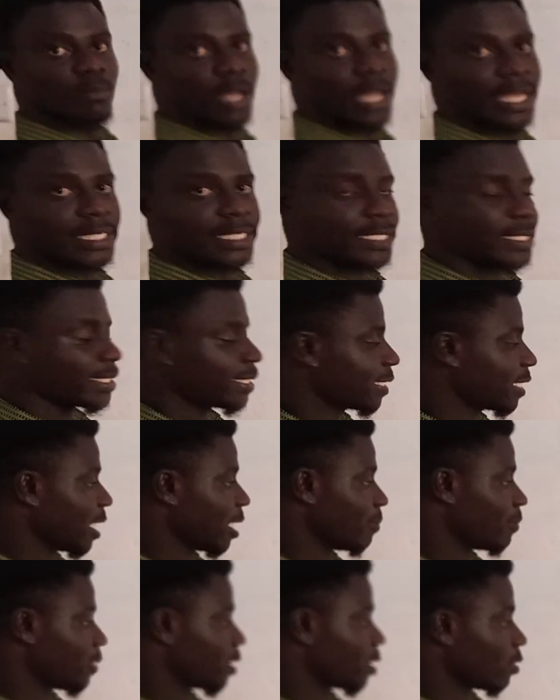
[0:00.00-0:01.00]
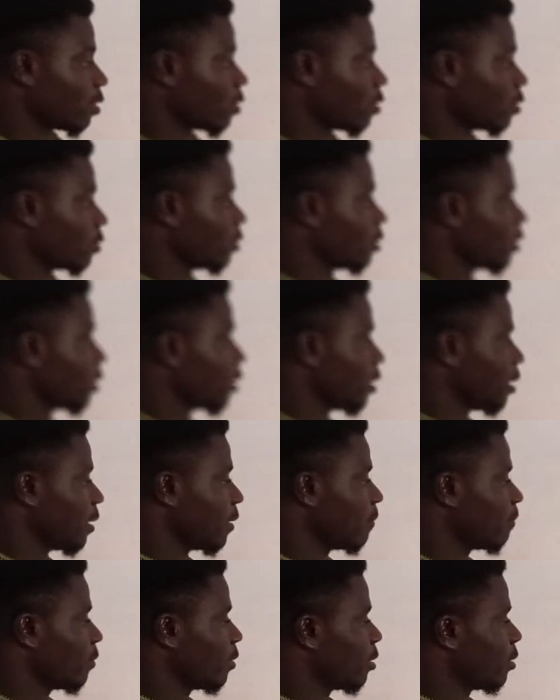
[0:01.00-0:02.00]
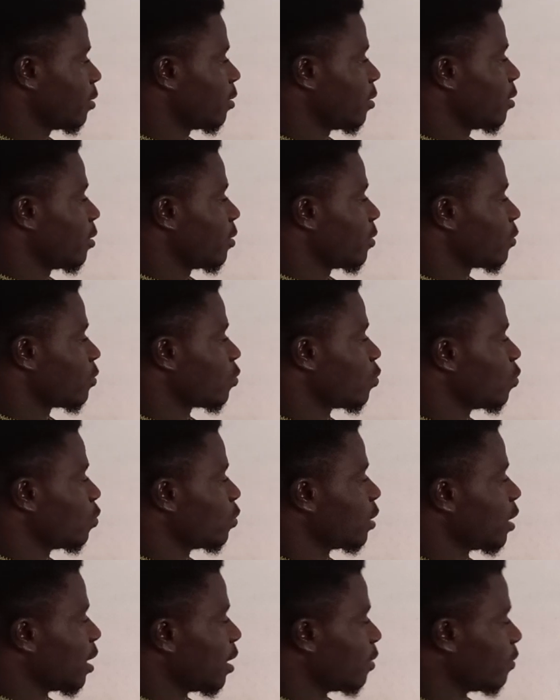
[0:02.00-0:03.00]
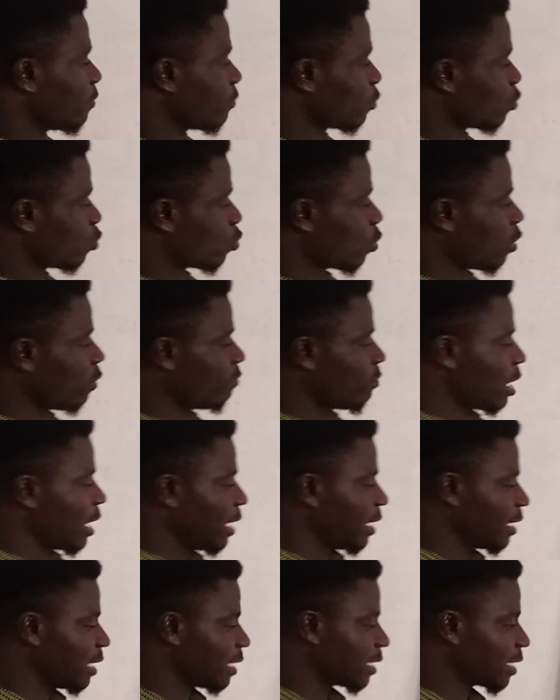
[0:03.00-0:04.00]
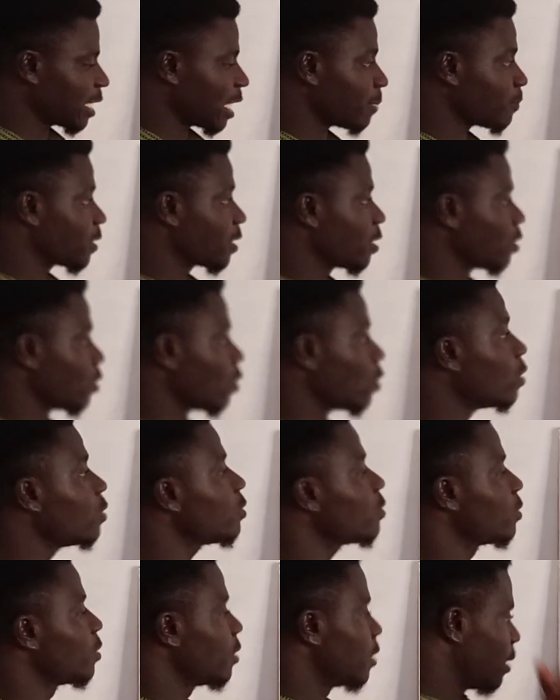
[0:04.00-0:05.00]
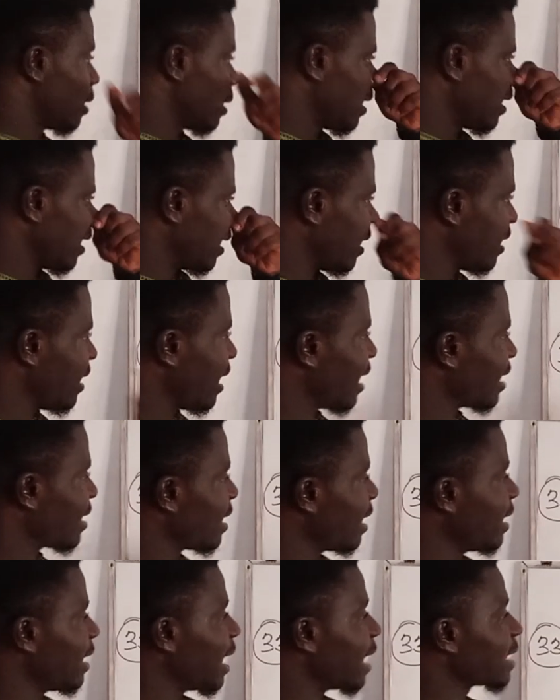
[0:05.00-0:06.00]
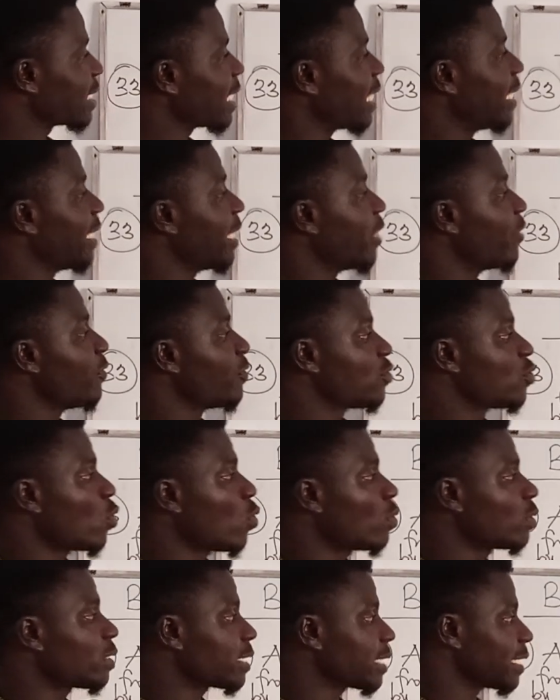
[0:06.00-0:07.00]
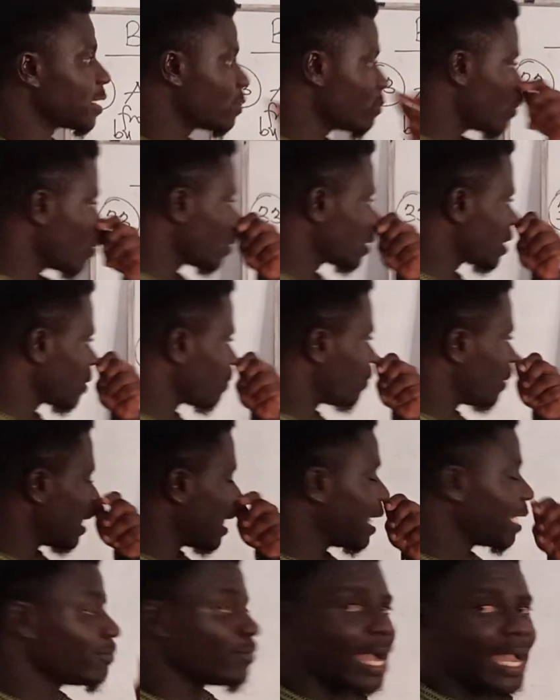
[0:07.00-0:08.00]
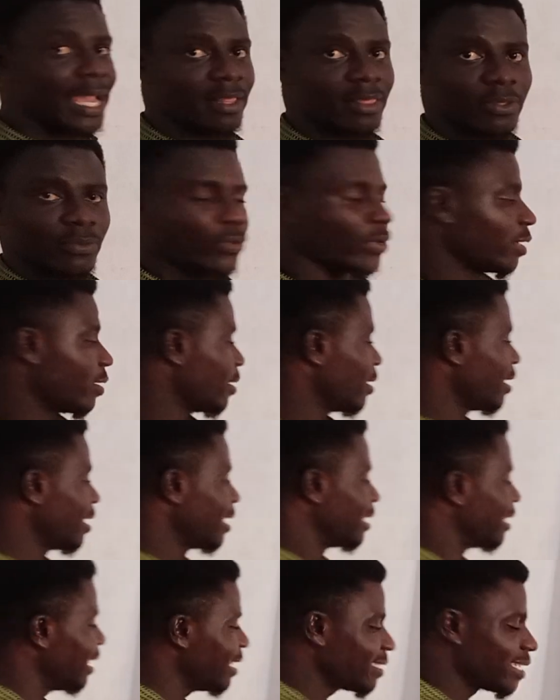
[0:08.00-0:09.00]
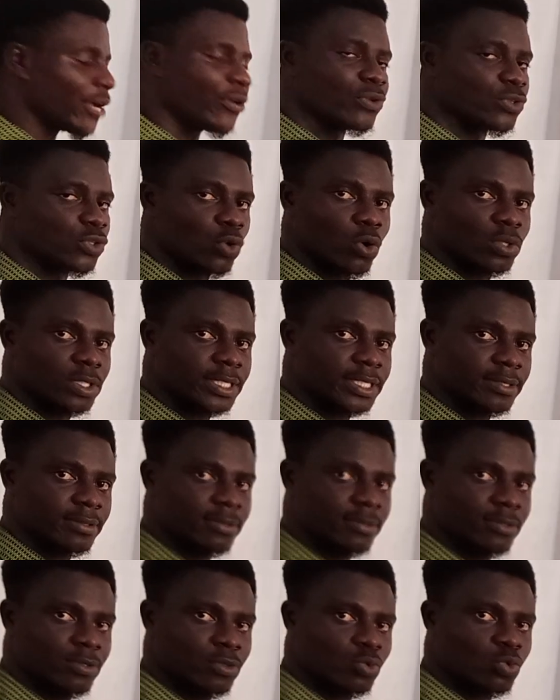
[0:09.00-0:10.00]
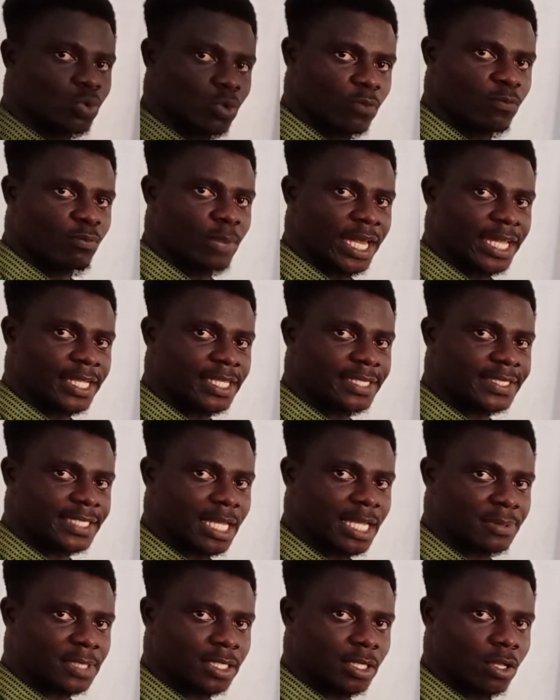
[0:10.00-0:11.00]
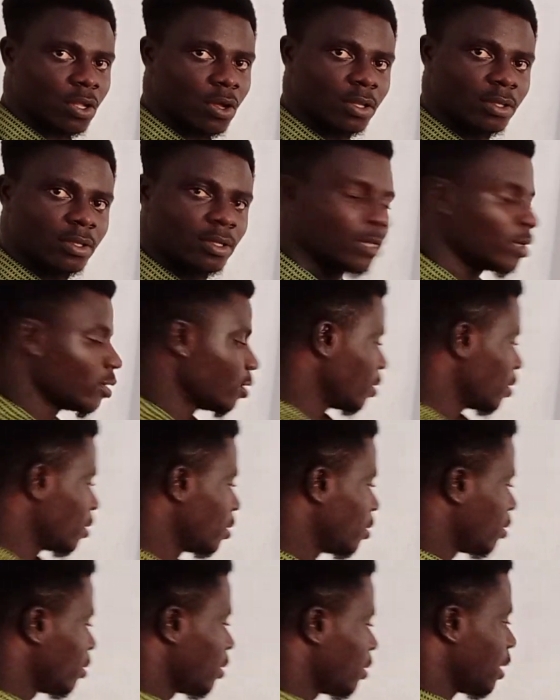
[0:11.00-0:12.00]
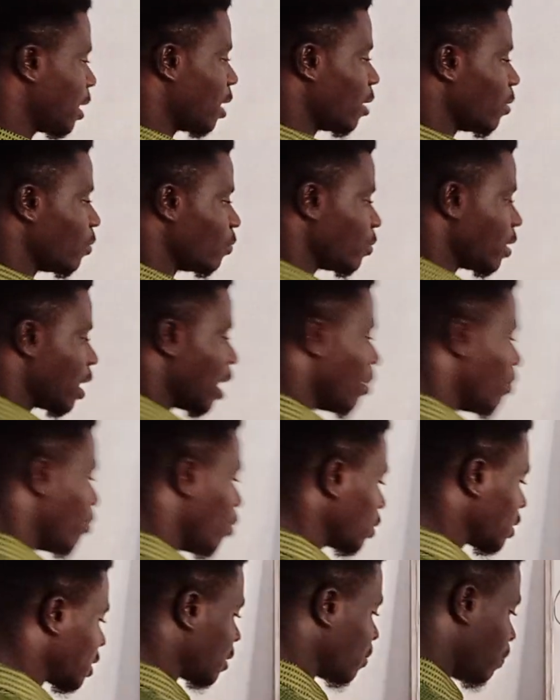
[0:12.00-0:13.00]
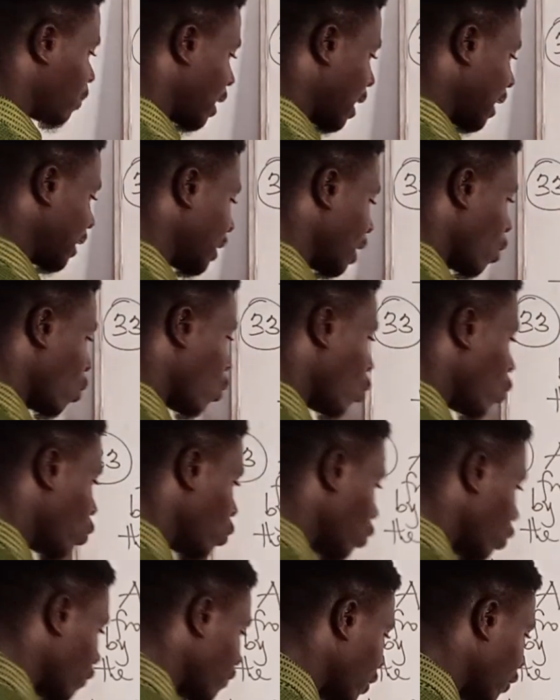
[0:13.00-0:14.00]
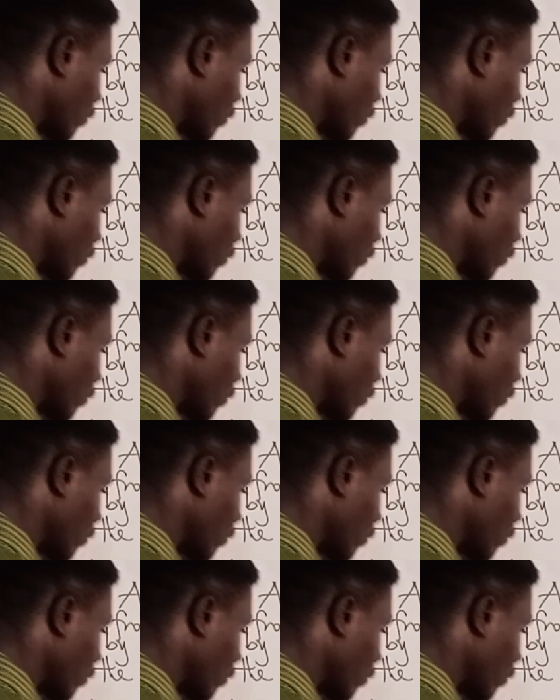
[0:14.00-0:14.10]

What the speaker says: minus epsilon here. So now 12 minus epsilon, and we are saying that, and the result is multiplied by 3. This is the result. 12 minus epsilon. Now we are multiplying the whole of the